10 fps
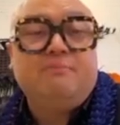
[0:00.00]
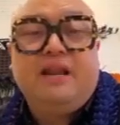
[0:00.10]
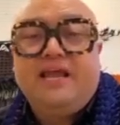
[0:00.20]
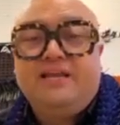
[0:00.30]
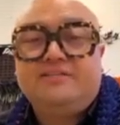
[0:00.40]
learning
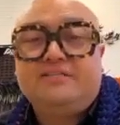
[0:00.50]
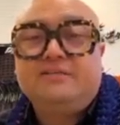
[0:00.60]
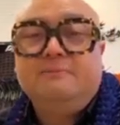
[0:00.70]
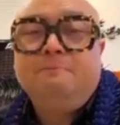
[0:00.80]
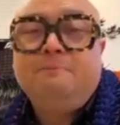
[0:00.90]

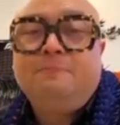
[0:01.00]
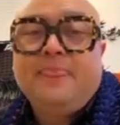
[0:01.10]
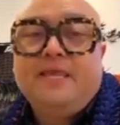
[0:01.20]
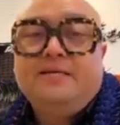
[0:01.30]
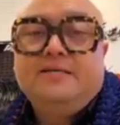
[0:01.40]
plans.
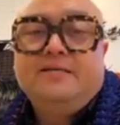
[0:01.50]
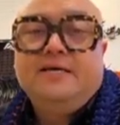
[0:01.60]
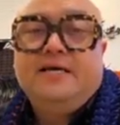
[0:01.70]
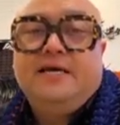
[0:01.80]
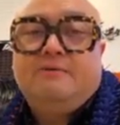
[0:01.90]

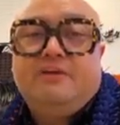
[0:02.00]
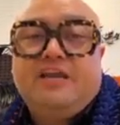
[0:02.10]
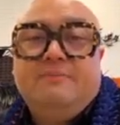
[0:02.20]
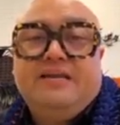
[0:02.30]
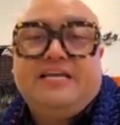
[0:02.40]

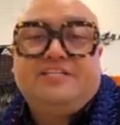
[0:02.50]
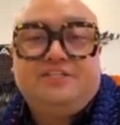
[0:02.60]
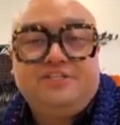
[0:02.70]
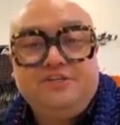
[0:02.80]
Recommendation